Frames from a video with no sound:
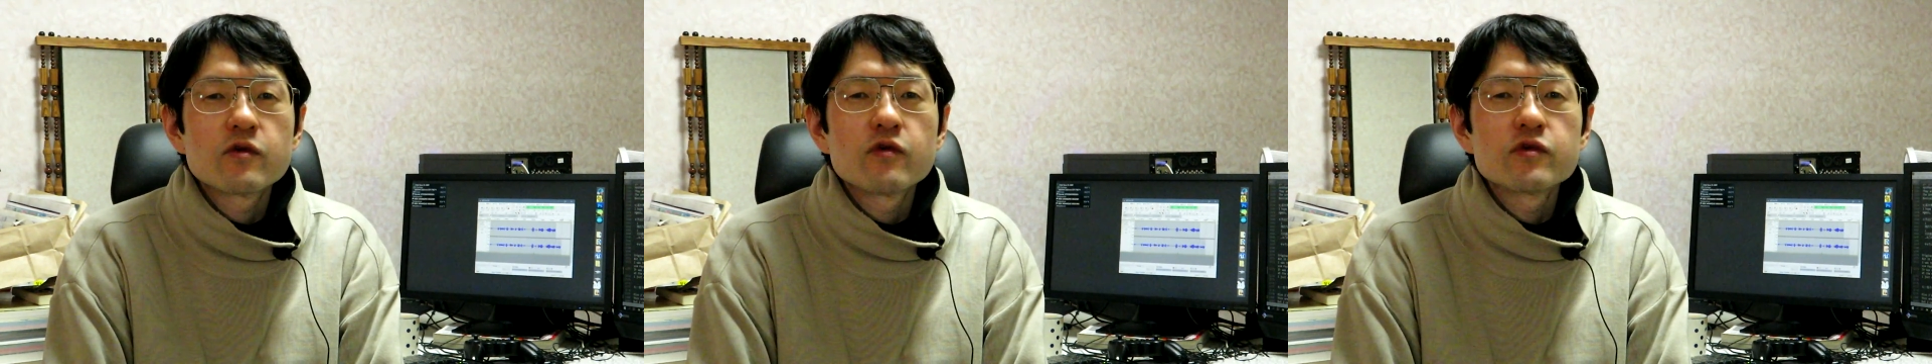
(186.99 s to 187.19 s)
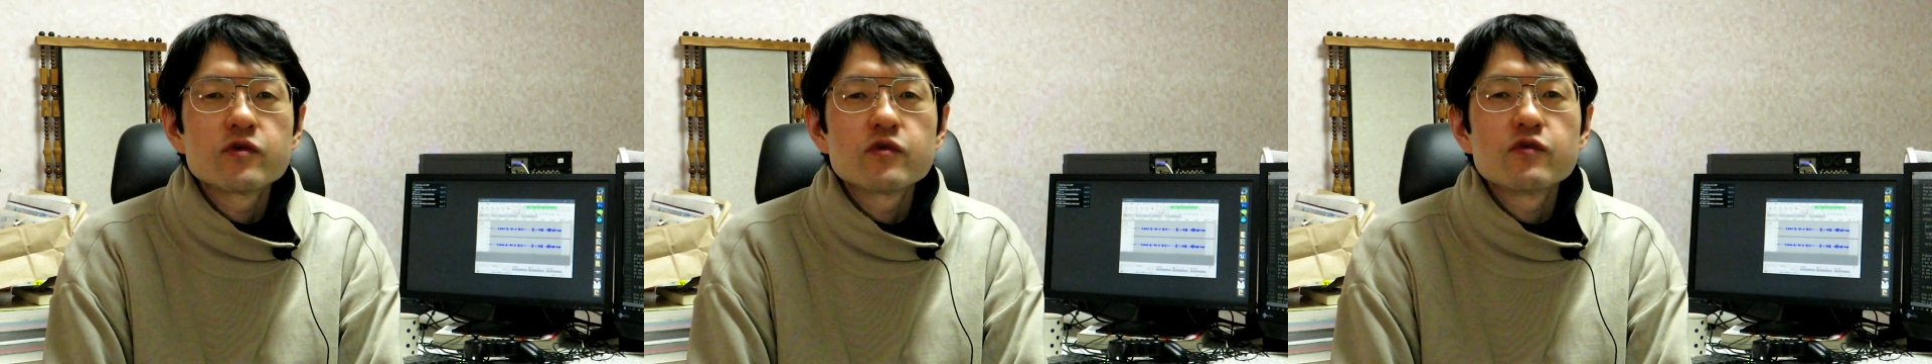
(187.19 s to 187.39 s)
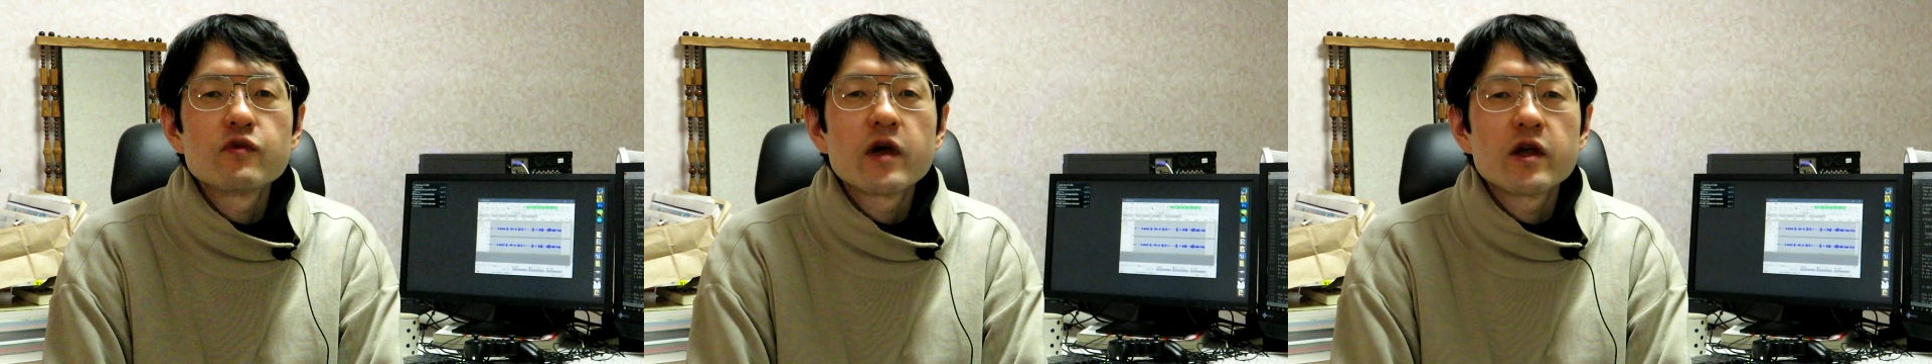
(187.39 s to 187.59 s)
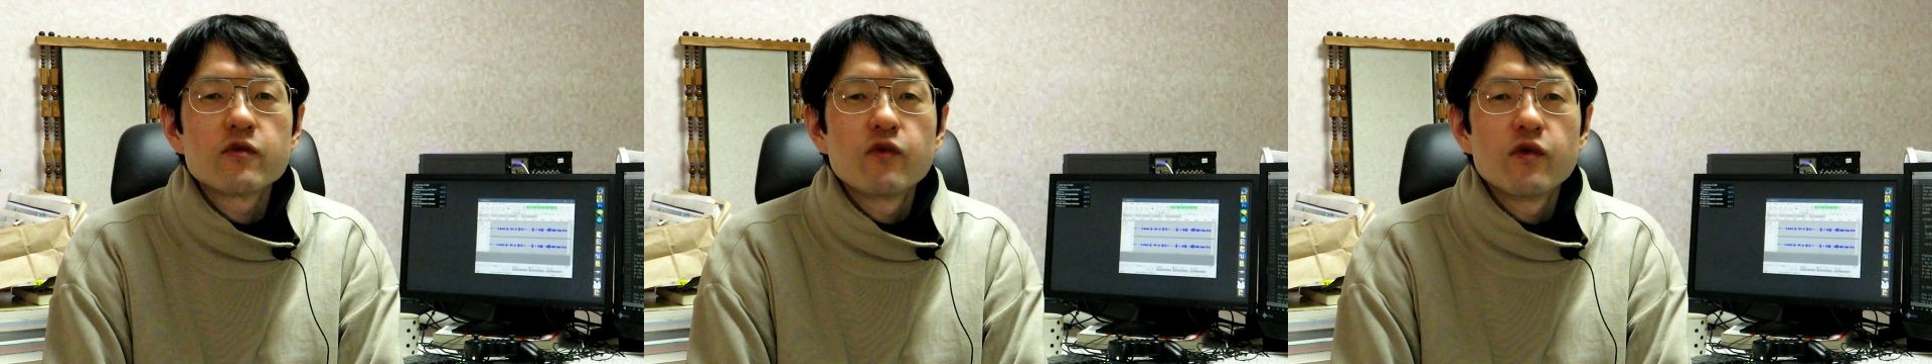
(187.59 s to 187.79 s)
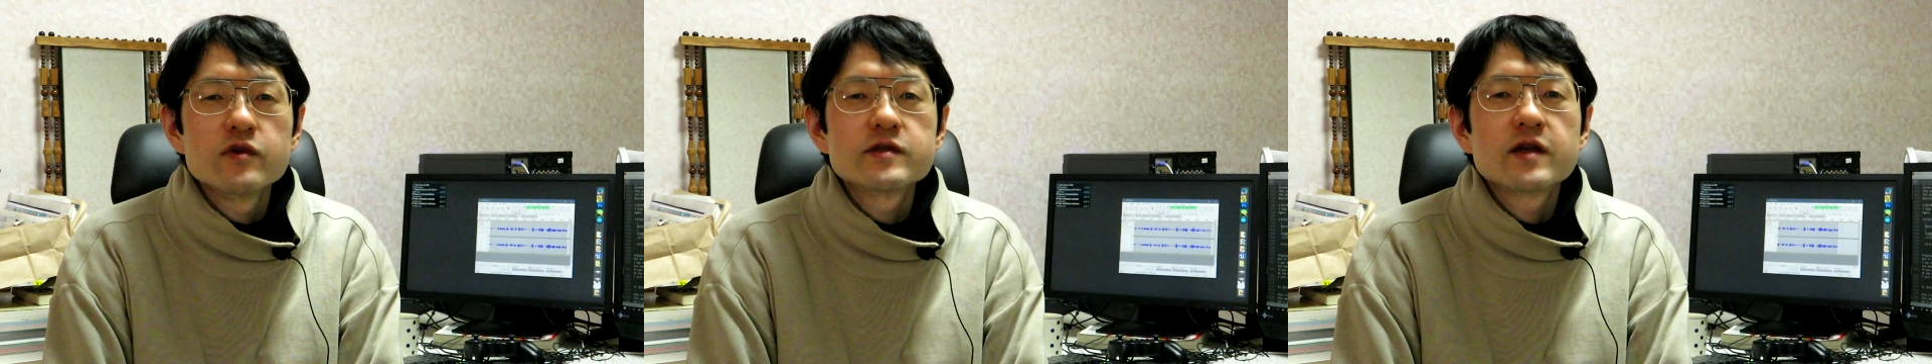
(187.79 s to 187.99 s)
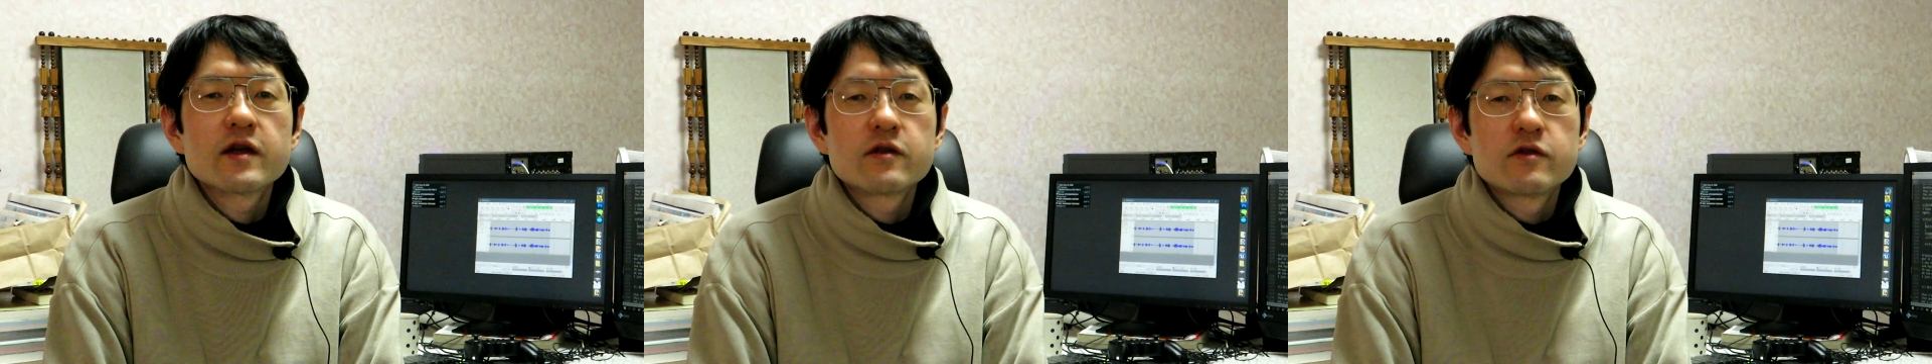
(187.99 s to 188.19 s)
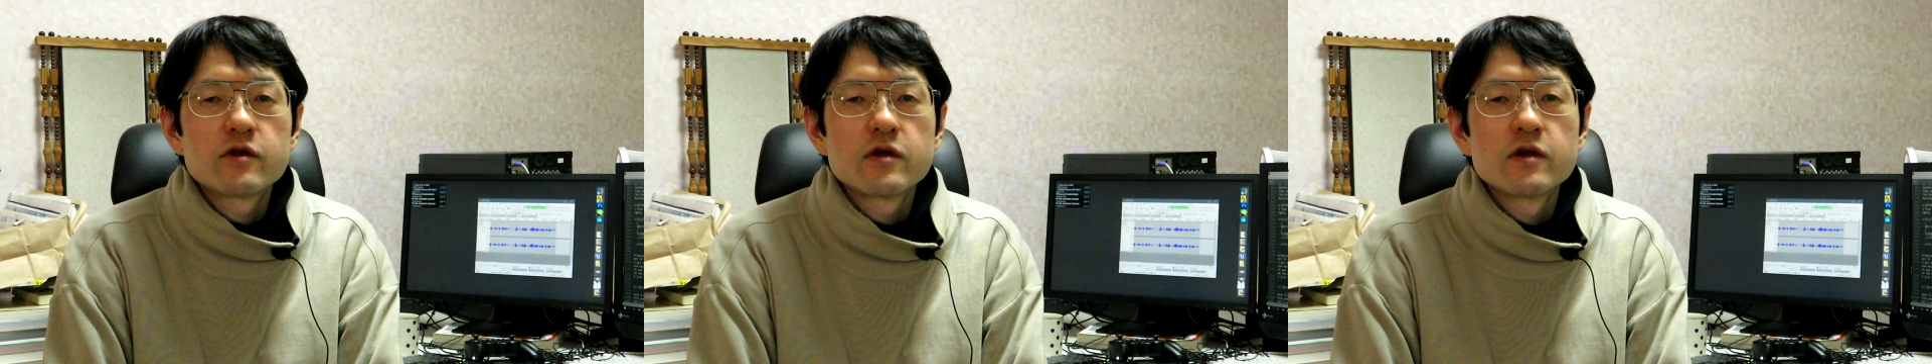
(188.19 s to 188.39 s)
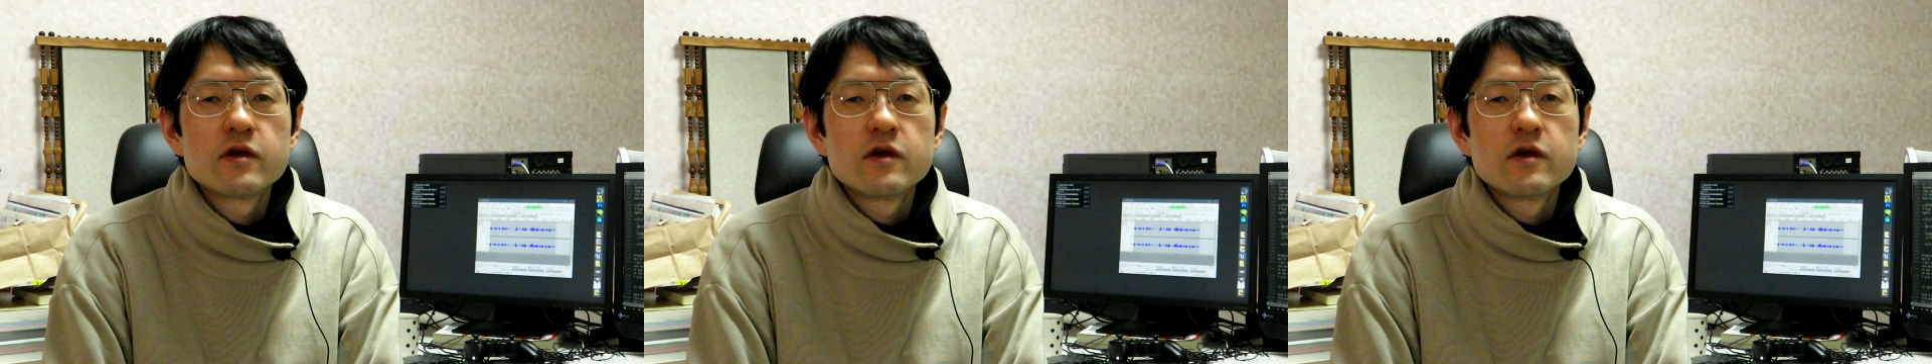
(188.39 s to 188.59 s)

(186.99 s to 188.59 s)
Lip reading: go-to way for that.